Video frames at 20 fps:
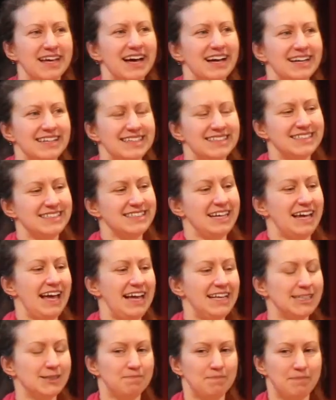because
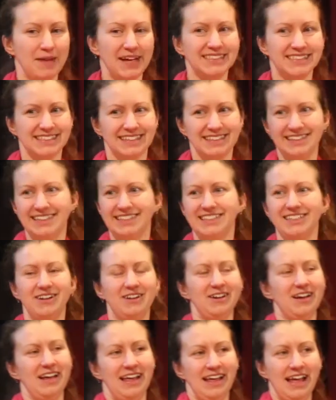it's basically
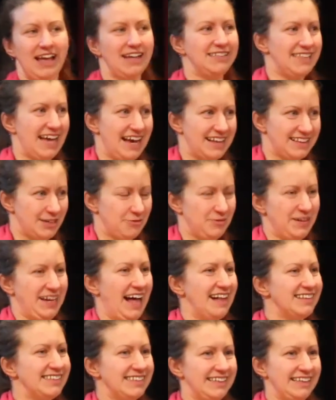exactly
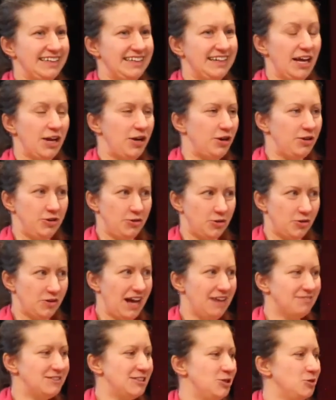reality and you don't
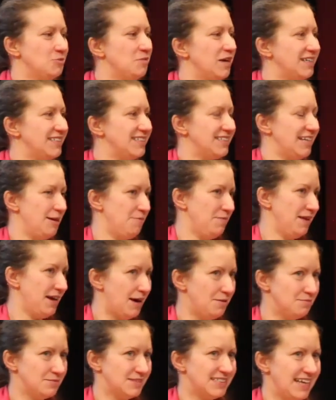have to do much and it
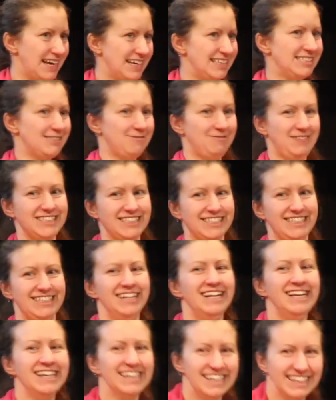becomes science
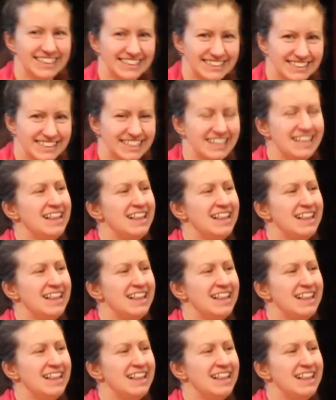fiction.